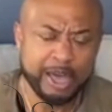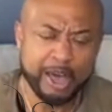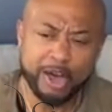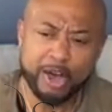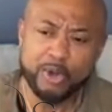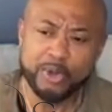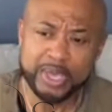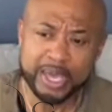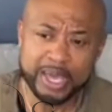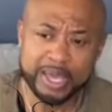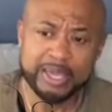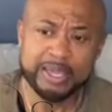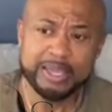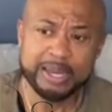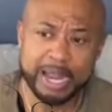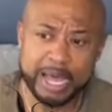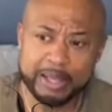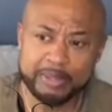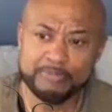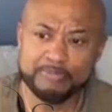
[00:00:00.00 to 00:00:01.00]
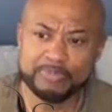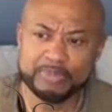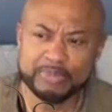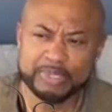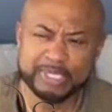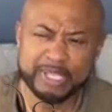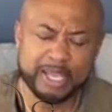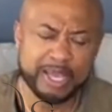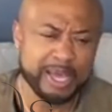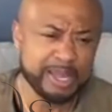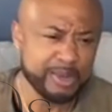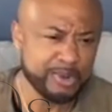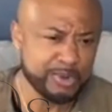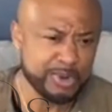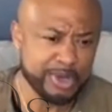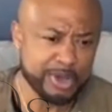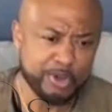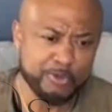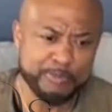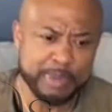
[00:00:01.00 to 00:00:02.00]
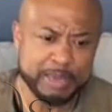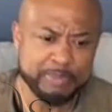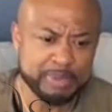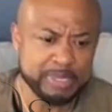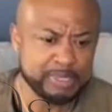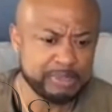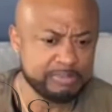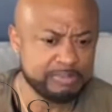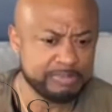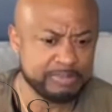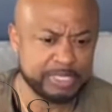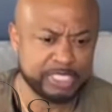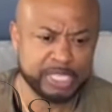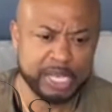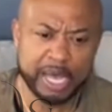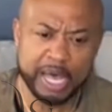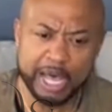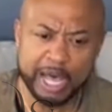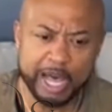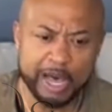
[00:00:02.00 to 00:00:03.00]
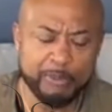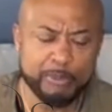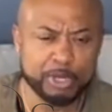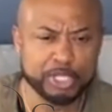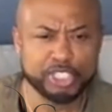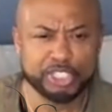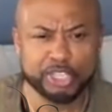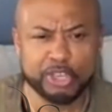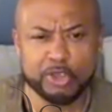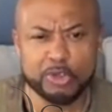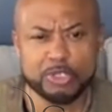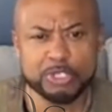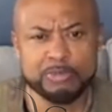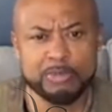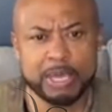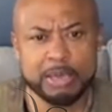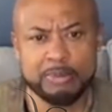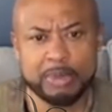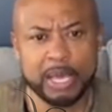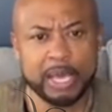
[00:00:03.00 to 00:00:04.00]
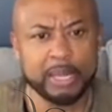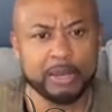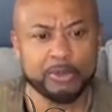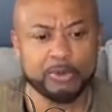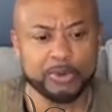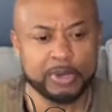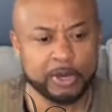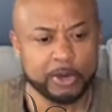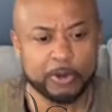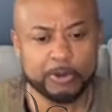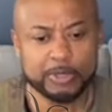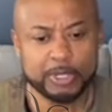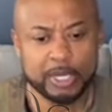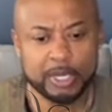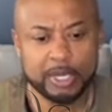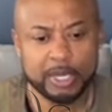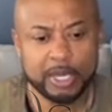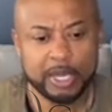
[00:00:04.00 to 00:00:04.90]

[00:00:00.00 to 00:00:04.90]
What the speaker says: Okay. And I say, I don't know. Maybe job or church, maybe. I don't know.